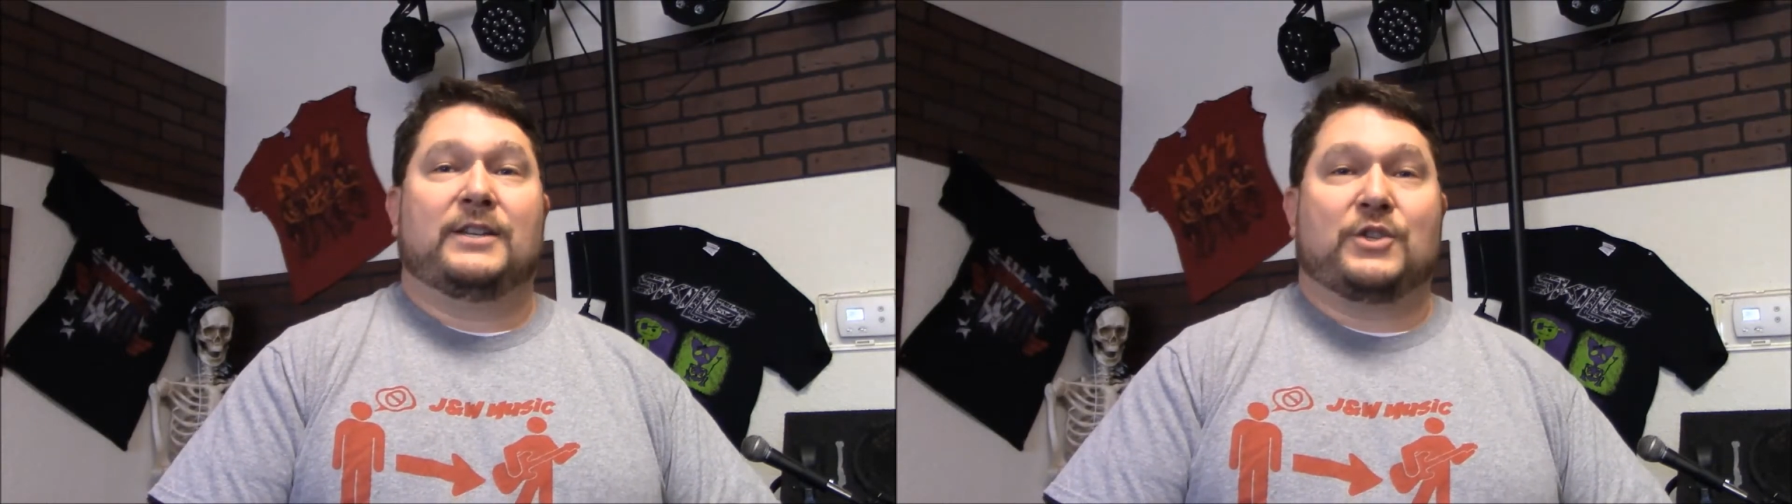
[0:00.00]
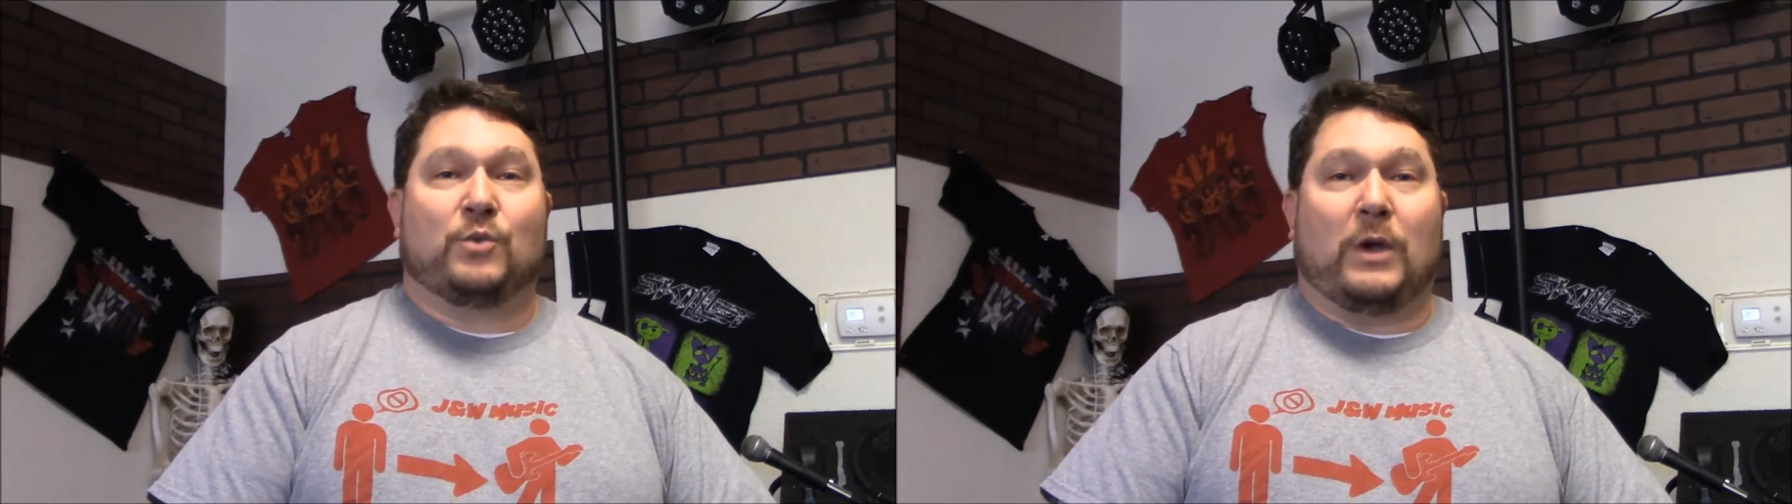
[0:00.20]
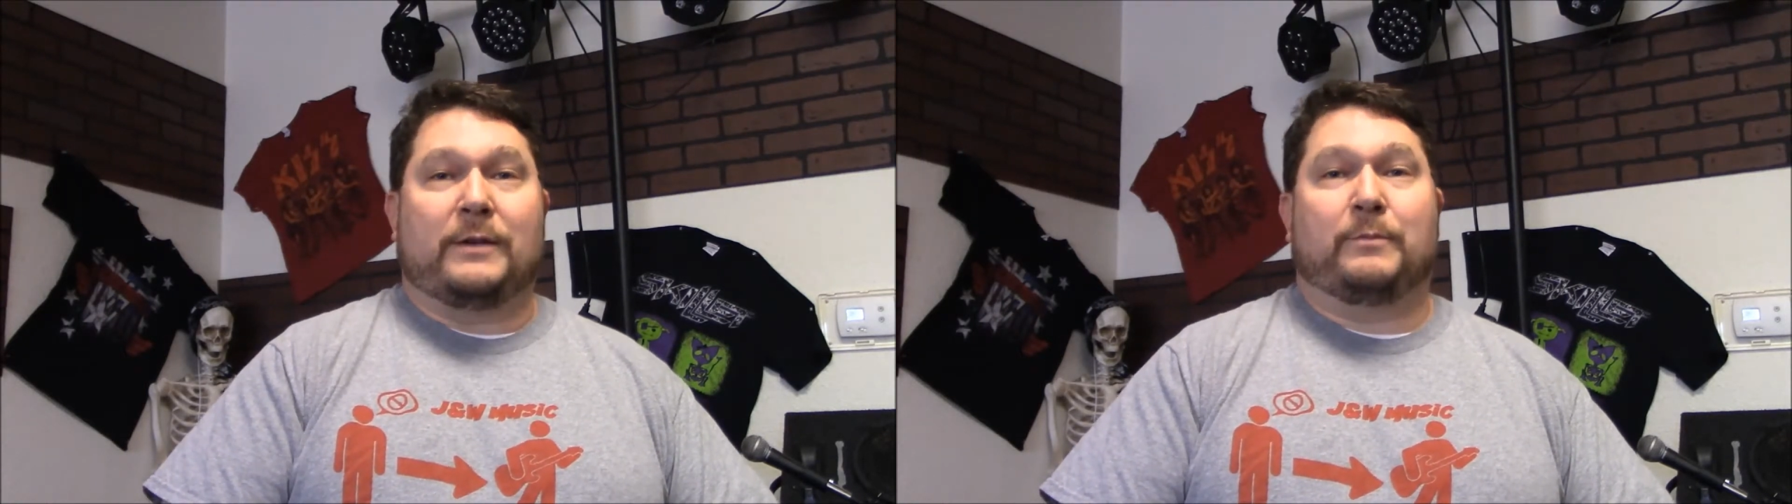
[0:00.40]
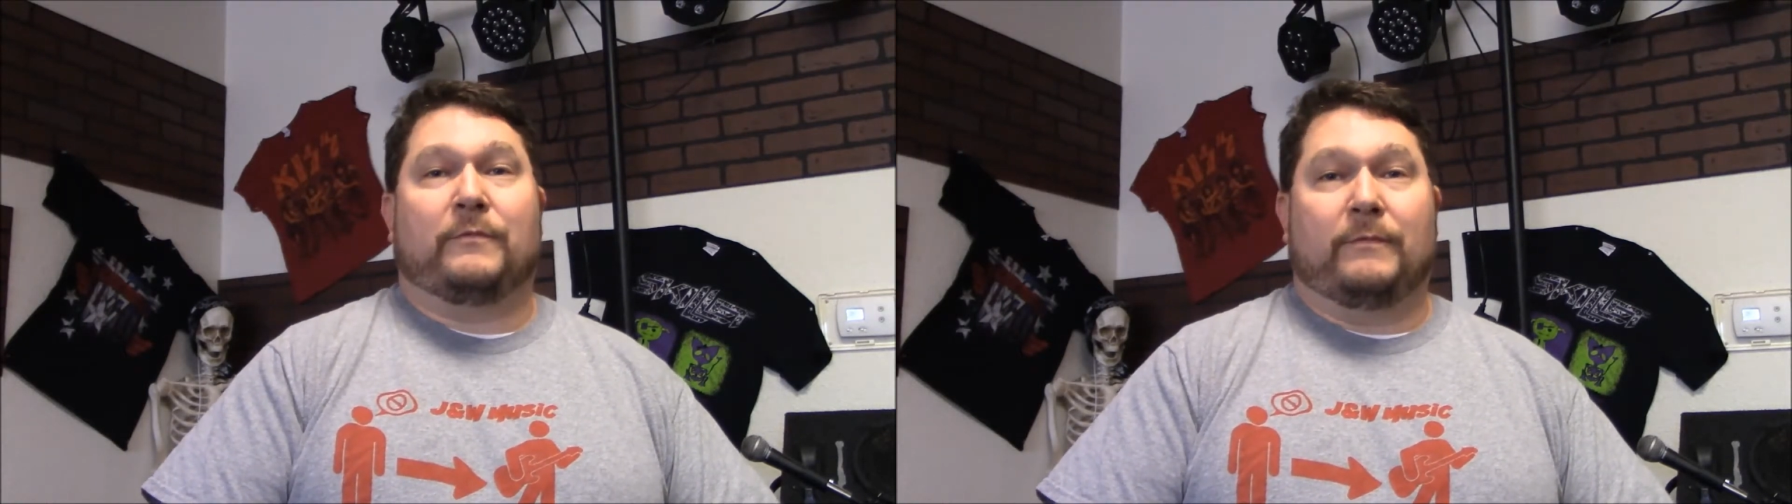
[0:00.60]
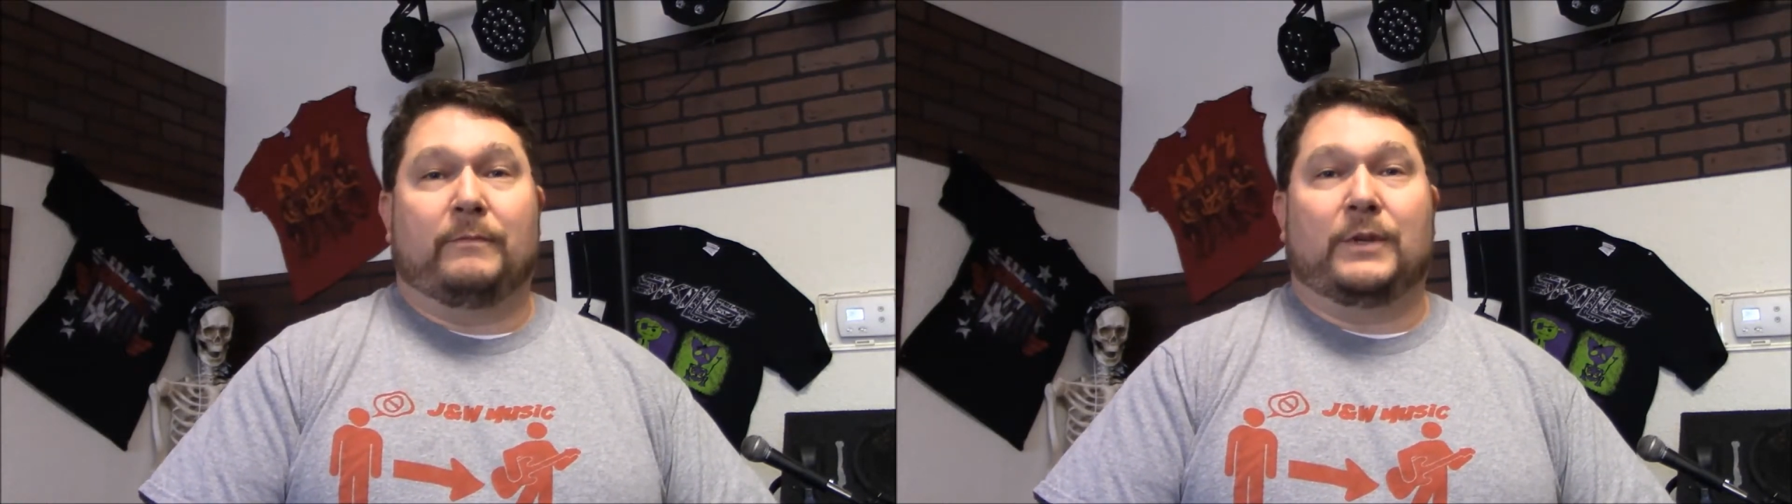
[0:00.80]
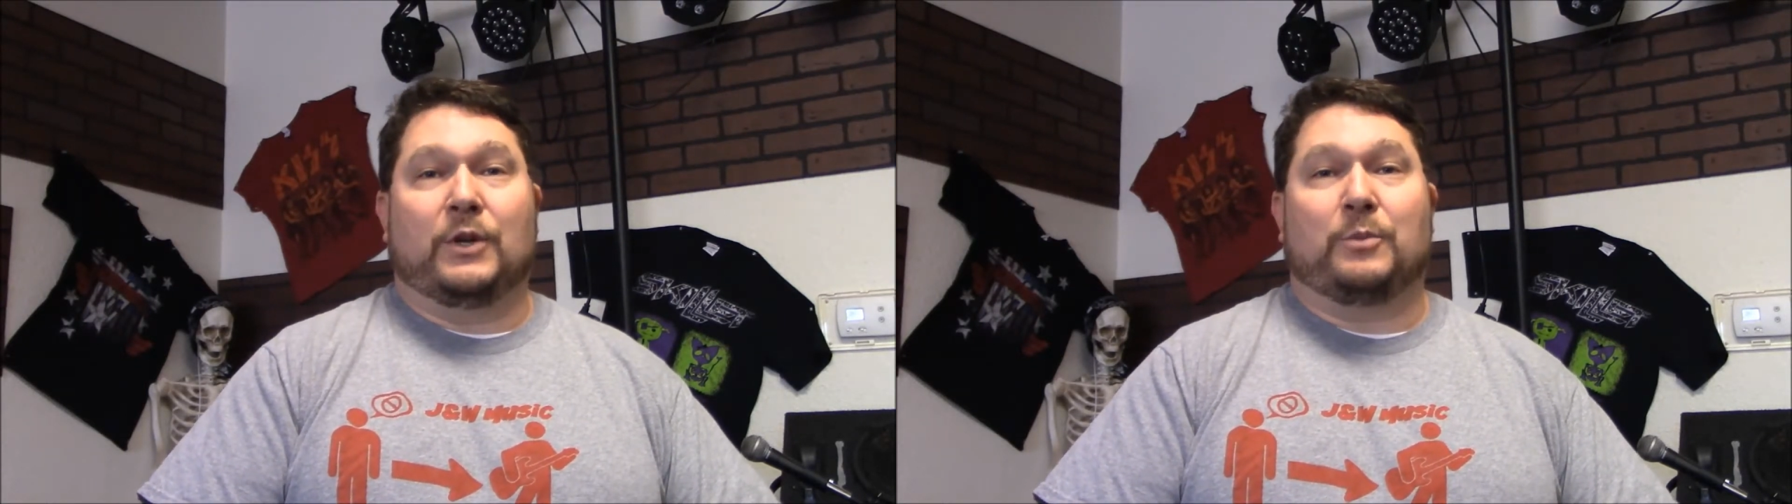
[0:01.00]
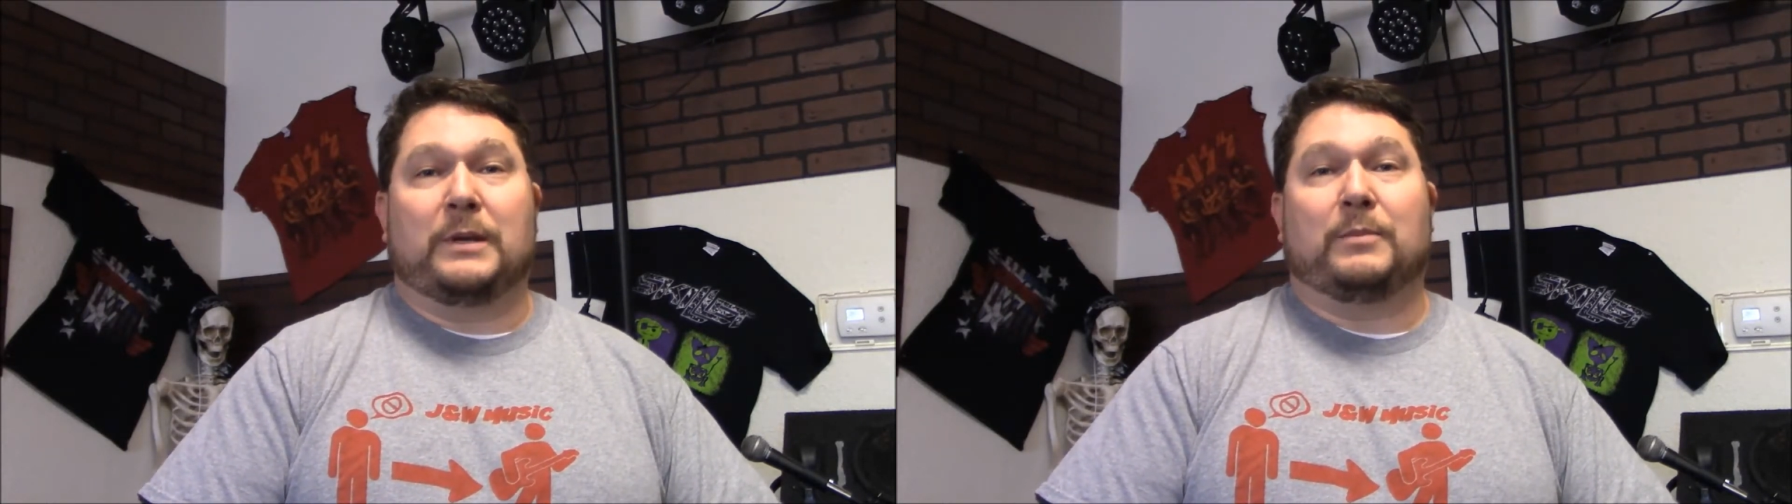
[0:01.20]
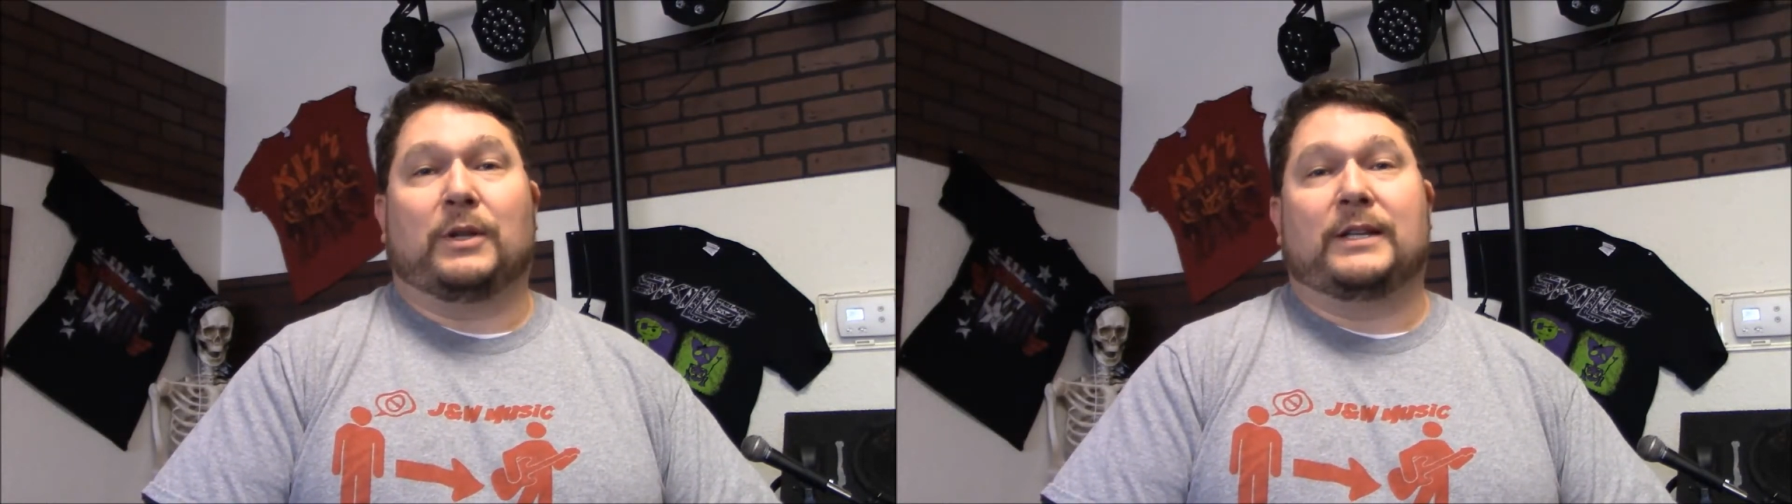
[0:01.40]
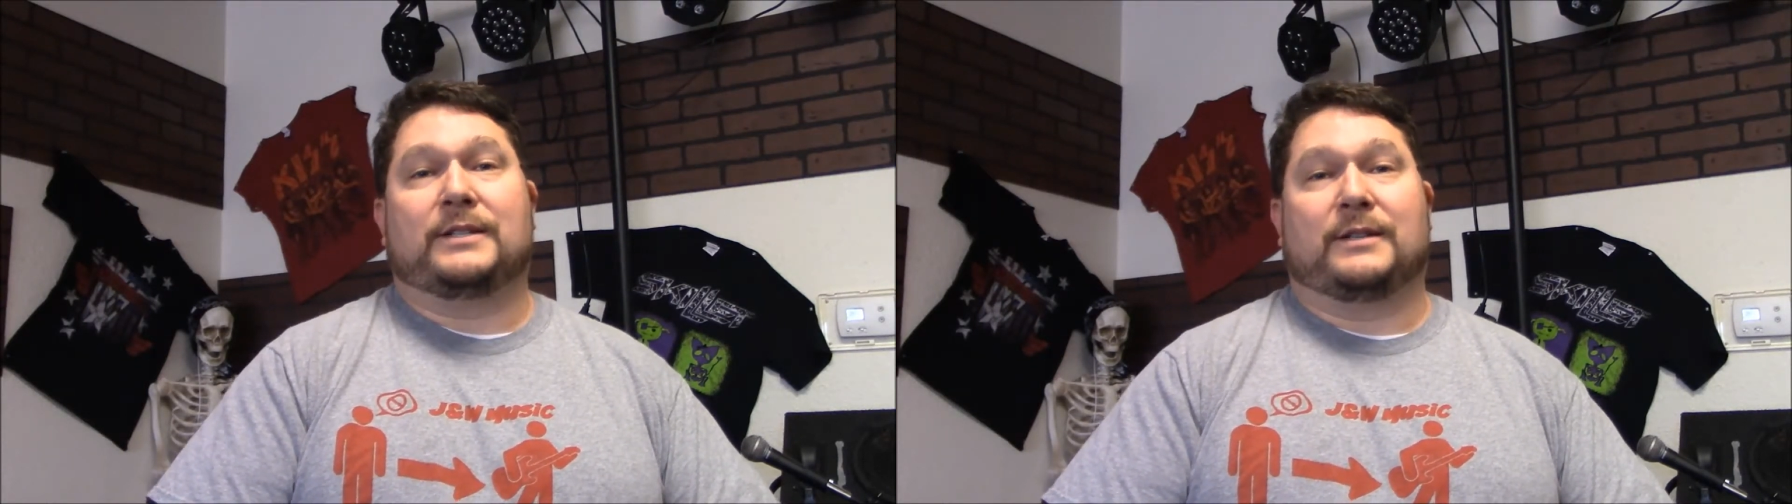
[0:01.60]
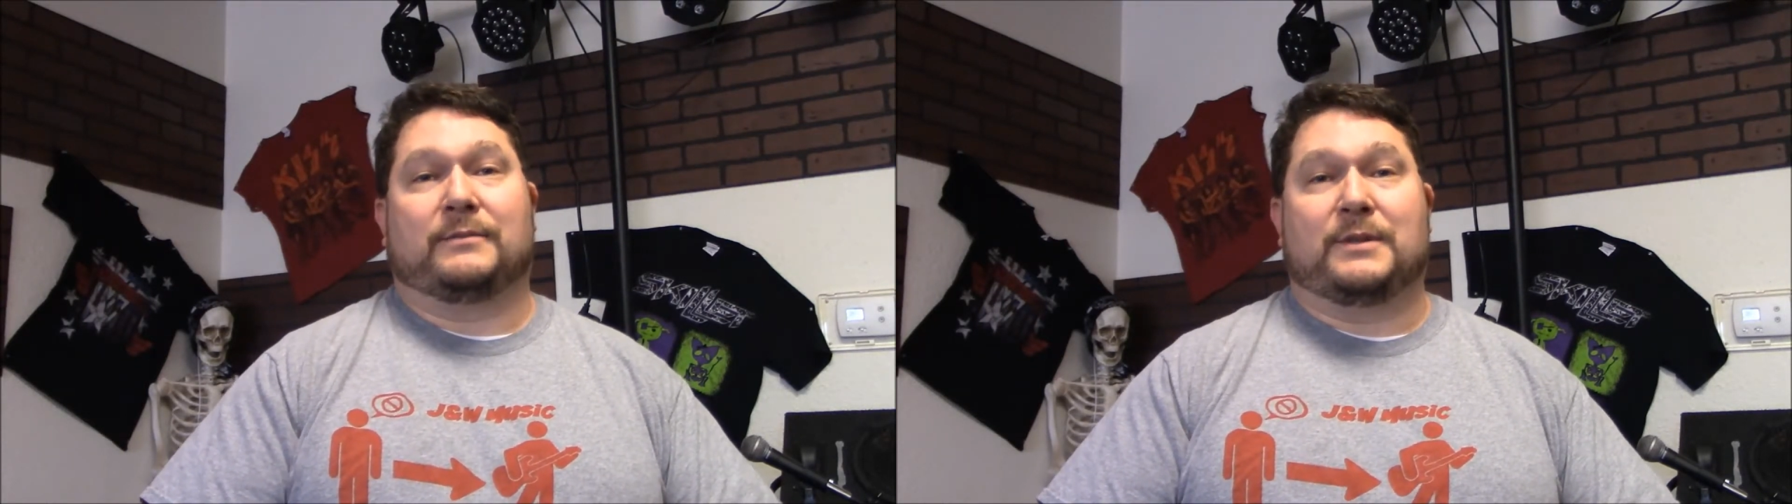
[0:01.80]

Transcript: sway you know people into